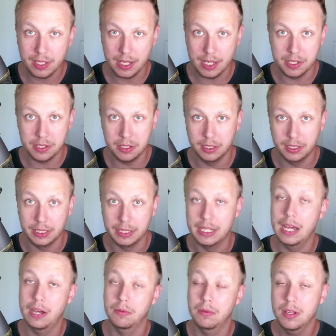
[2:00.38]
internally and
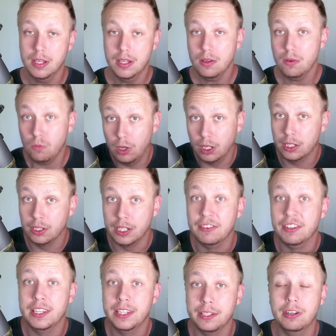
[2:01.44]
how one could
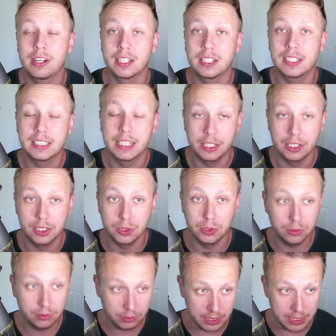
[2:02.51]
even theoretically say your
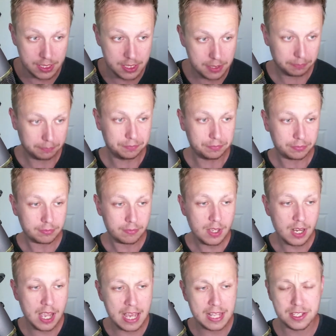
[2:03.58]
soul is.
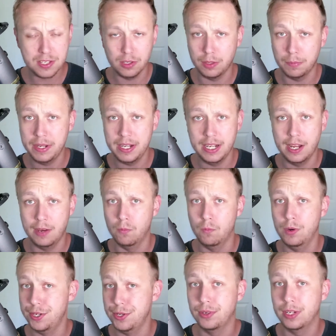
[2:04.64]
And so, depending on
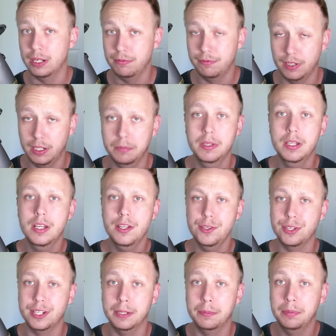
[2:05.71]
where you come from, you
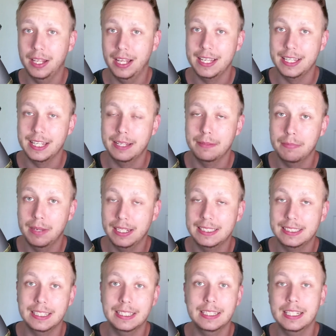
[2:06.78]
can apply that
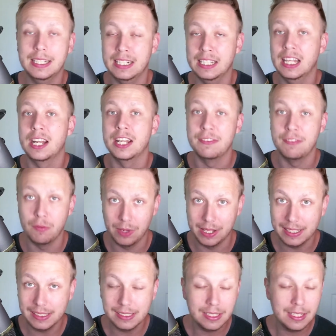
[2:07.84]
mindset in a lot of different
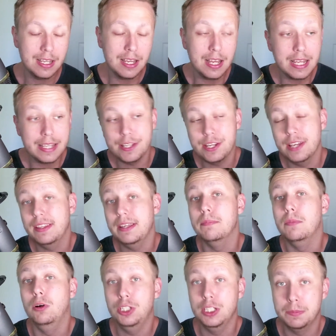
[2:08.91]
ways. Then you have the
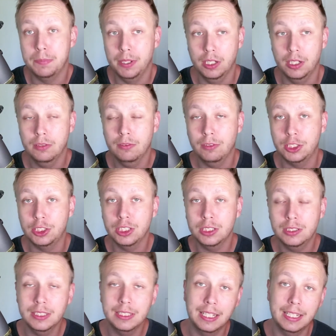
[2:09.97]
emotions pillar, which
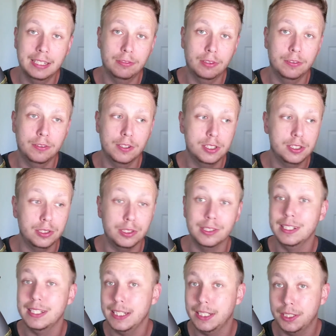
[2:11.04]
generally kind of refers to your
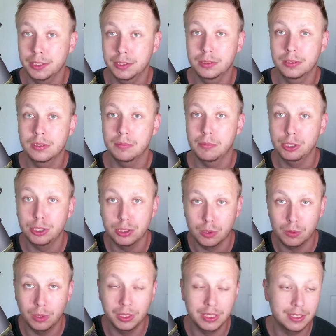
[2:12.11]
EQ, emotional
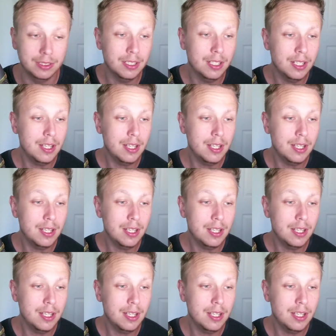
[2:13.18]
quotient,